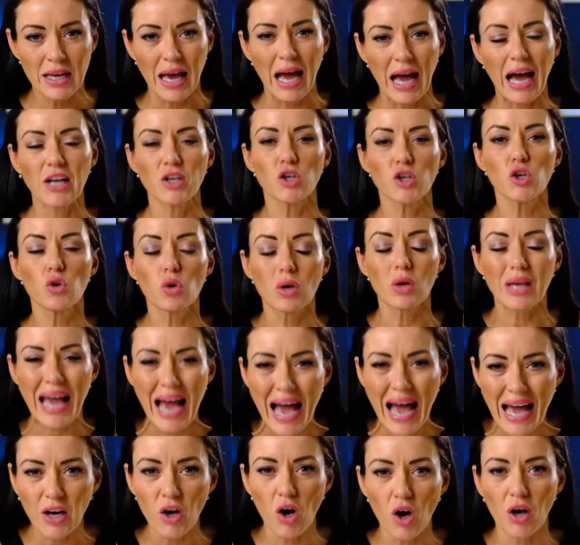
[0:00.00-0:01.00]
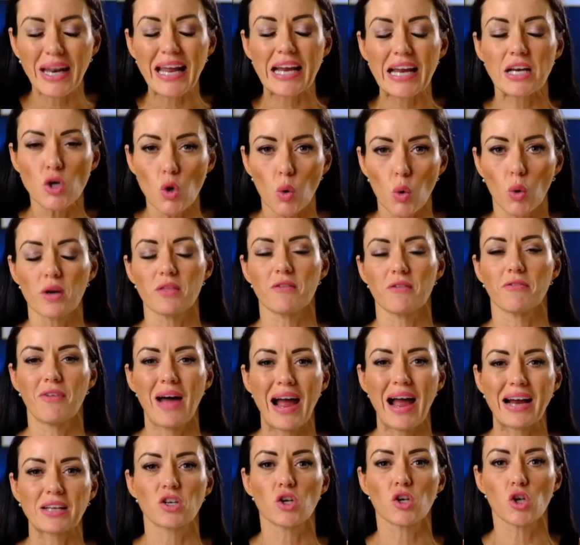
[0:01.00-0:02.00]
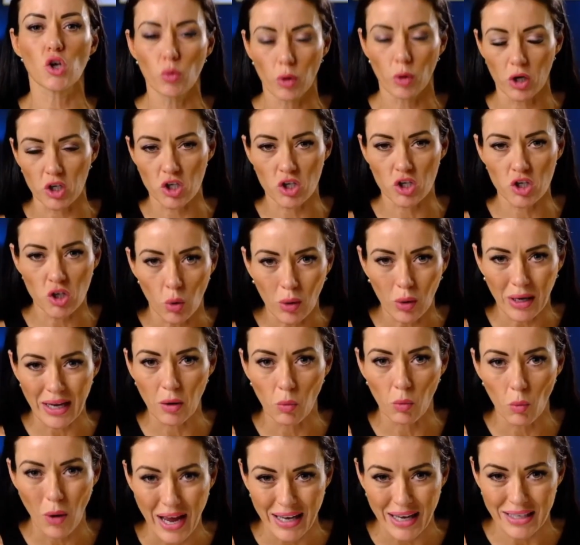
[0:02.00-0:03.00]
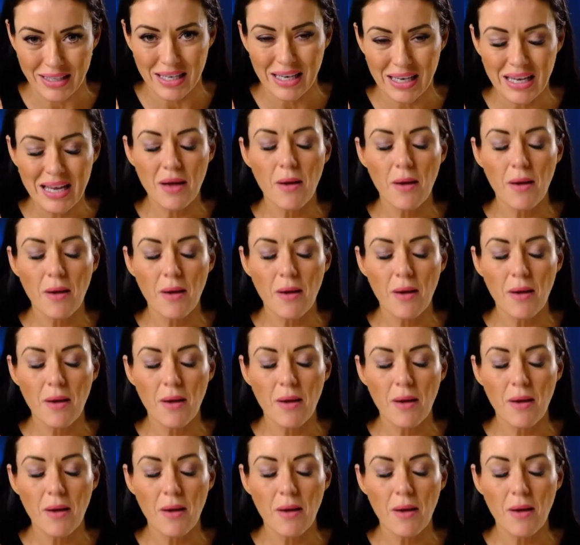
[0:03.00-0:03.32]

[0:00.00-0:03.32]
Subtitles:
And you cannot ignore the fact that you are soaking wet.